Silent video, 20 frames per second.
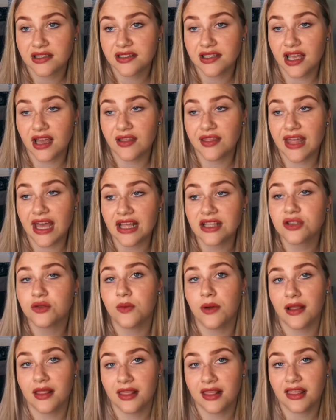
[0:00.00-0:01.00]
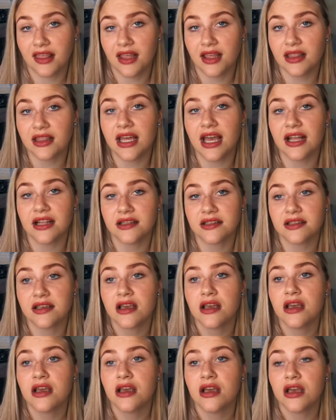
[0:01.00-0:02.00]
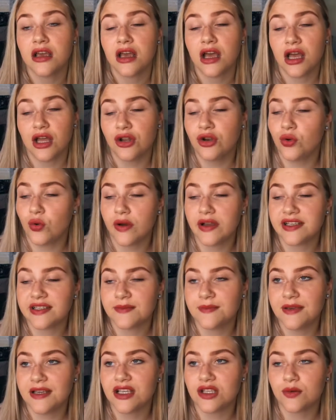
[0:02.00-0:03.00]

So that's one thing that annoys me,